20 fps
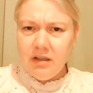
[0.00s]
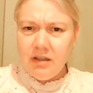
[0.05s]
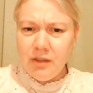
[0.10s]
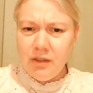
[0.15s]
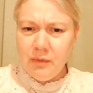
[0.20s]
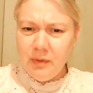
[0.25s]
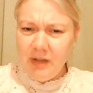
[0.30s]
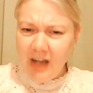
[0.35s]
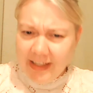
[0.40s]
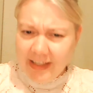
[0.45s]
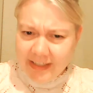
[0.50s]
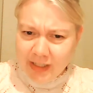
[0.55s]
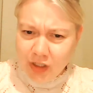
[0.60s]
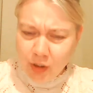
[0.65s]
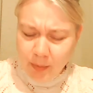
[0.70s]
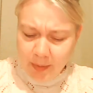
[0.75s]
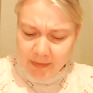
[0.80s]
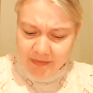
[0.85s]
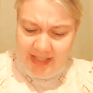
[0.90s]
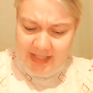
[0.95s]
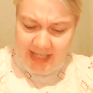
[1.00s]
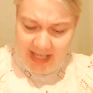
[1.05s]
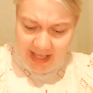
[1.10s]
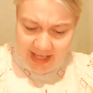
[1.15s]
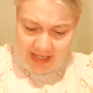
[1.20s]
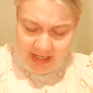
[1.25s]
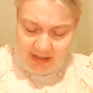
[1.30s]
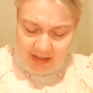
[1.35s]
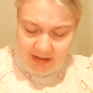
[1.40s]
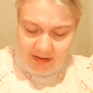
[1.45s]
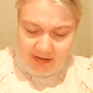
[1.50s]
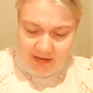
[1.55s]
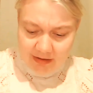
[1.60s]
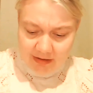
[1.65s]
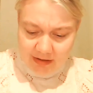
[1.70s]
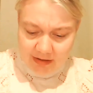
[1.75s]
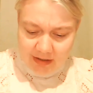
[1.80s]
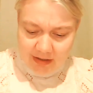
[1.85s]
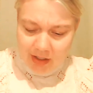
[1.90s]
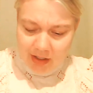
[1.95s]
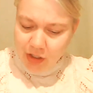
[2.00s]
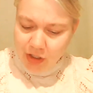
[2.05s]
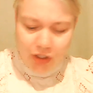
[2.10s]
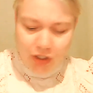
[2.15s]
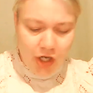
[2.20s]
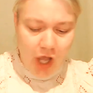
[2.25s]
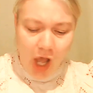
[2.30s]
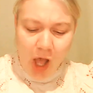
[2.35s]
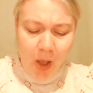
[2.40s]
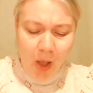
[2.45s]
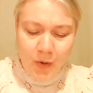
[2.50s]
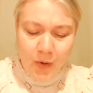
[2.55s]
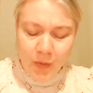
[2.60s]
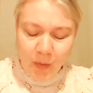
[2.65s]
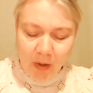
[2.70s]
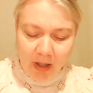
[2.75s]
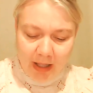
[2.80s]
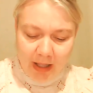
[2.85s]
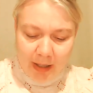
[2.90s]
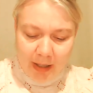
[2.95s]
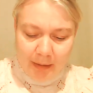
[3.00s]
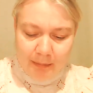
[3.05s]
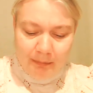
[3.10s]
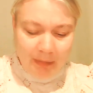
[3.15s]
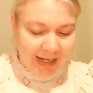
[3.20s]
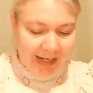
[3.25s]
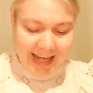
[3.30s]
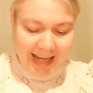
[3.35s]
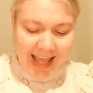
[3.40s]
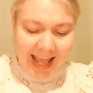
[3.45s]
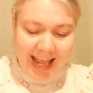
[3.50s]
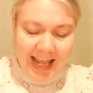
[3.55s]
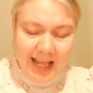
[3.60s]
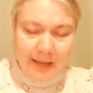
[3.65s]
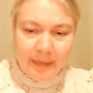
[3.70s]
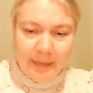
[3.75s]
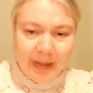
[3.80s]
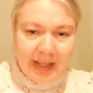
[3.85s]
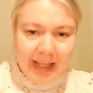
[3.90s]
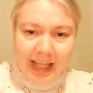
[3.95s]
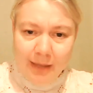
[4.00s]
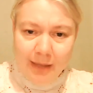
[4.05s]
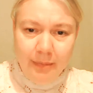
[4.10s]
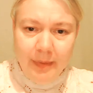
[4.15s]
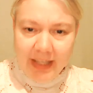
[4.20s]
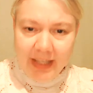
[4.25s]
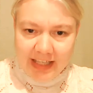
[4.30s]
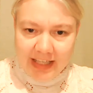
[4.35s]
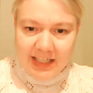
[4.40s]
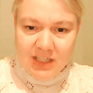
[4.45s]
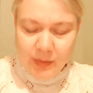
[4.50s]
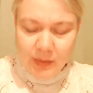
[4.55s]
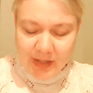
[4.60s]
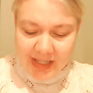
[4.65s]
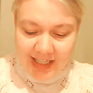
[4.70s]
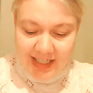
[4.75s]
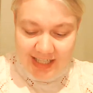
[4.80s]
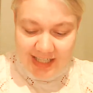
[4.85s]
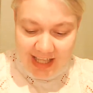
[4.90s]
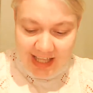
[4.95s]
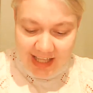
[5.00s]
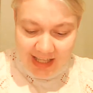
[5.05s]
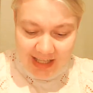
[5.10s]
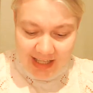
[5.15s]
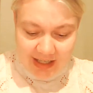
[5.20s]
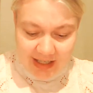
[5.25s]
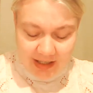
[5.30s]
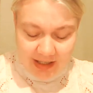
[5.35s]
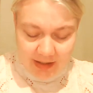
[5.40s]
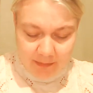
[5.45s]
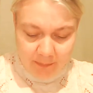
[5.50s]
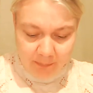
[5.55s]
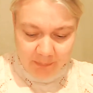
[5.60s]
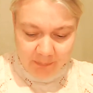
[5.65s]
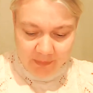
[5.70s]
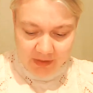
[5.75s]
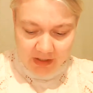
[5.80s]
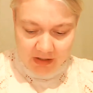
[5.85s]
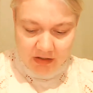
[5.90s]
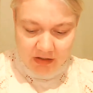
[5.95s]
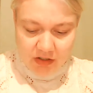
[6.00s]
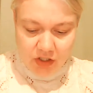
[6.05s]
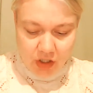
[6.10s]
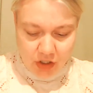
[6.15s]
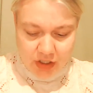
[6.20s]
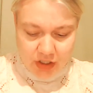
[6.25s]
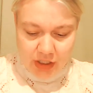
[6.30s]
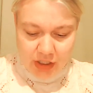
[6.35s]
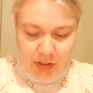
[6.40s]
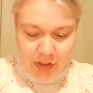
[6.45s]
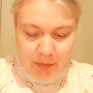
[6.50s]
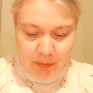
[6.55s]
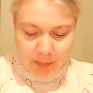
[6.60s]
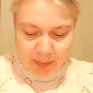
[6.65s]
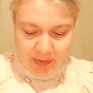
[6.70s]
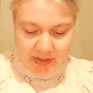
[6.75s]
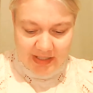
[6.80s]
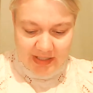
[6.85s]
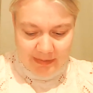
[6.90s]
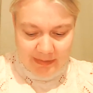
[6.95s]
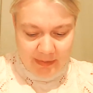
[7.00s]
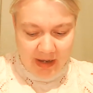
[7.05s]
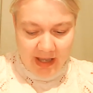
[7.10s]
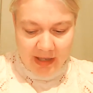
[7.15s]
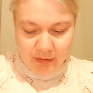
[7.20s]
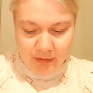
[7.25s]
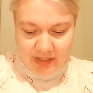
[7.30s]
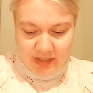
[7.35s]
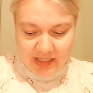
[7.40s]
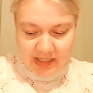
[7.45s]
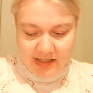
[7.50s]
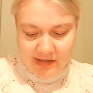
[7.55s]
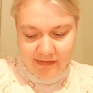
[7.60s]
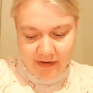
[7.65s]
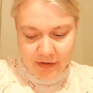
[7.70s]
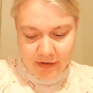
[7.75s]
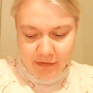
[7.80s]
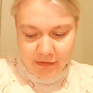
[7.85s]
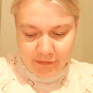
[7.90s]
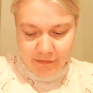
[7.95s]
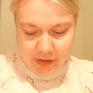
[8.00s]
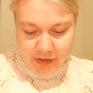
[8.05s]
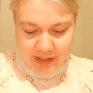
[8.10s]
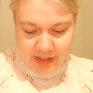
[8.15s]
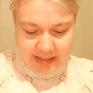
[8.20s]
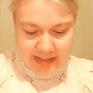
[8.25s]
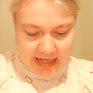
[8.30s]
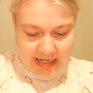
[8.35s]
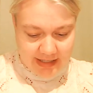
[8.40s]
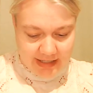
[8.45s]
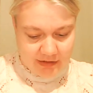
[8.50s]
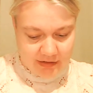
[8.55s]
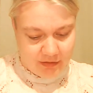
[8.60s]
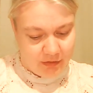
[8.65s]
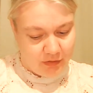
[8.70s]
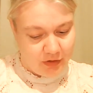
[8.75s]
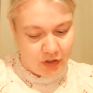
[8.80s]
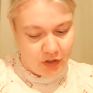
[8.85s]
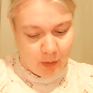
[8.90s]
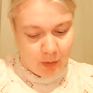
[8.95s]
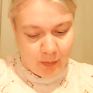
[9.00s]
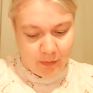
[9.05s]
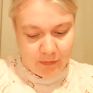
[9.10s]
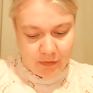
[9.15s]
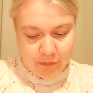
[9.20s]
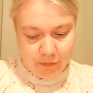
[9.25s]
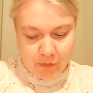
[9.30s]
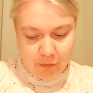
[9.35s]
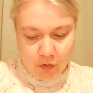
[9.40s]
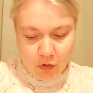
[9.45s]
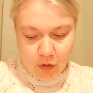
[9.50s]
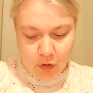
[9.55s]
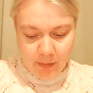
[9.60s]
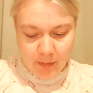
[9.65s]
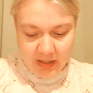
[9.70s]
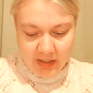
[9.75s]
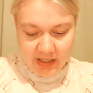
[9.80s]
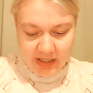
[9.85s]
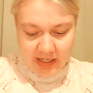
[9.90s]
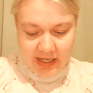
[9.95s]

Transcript: You would like a cup of tea? No, my name, it begins with a T. Dr. Lupus smiled as he wrote the first letter on the top of the form.